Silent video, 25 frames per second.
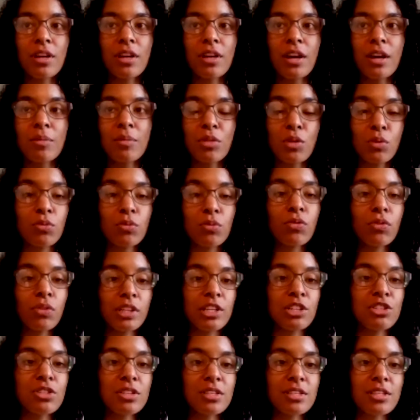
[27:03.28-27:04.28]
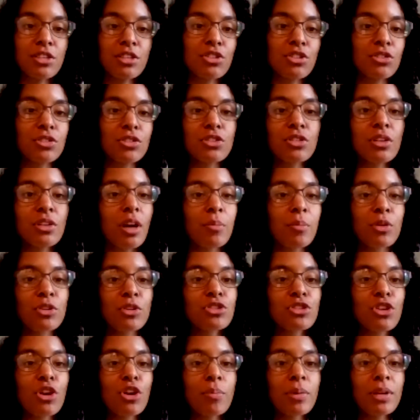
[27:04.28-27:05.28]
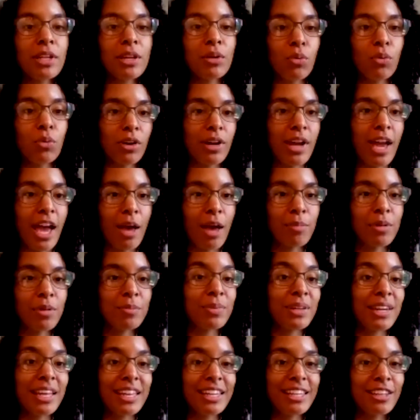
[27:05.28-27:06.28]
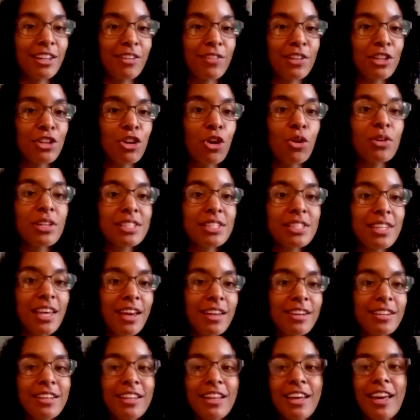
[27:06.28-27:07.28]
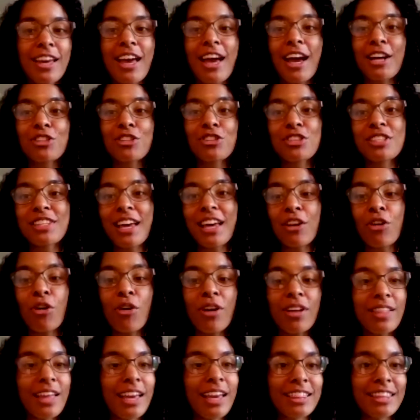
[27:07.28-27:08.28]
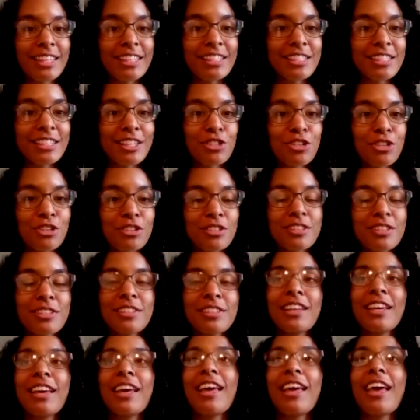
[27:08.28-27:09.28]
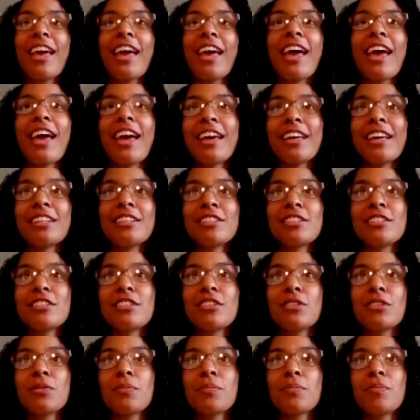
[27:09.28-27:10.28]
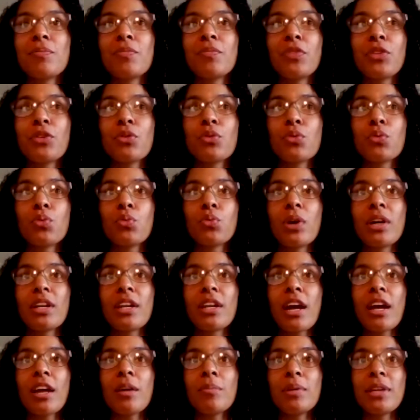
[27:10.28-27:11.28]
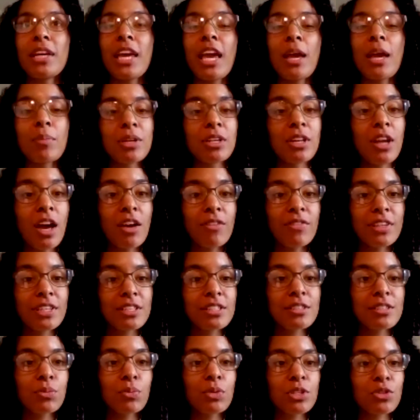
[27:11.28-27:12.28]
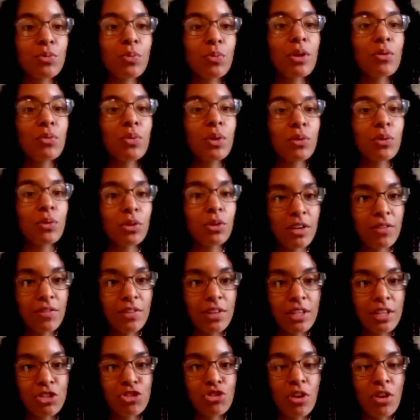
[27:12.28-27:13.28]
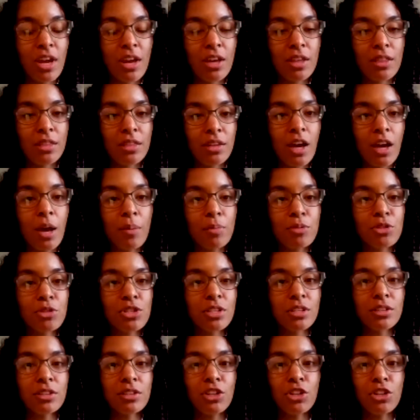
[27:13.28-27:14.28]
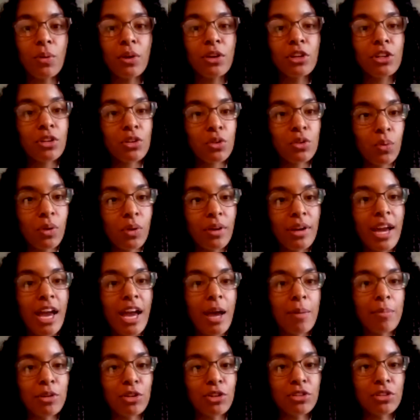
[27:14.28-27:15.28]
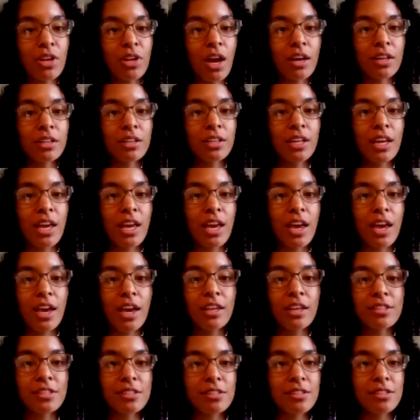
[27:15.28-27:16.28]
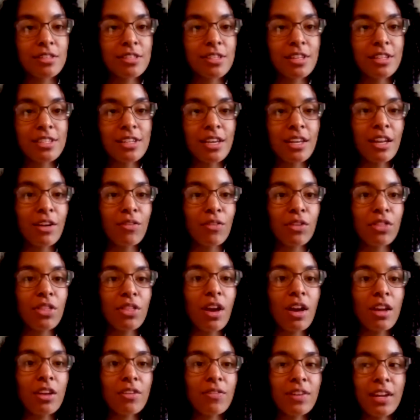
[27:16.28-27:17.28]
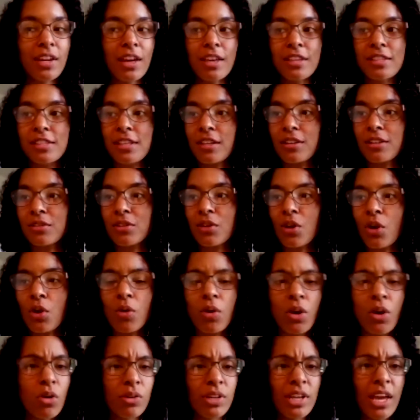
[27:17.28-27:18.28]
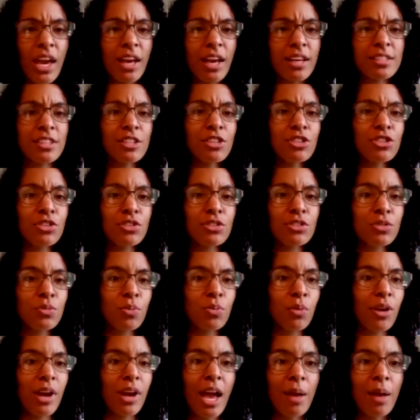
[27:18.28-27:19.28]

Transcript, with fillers: um, the Felician sisters, almost nobody wore a habit, but I didn't even notice that. I just thought, oh, I like these sisters. And when I became a novice was when we were given the, the option, you know, are you going to wear a habit or not? And since I never thought of it, I said, oh, oh yeah, sisters wear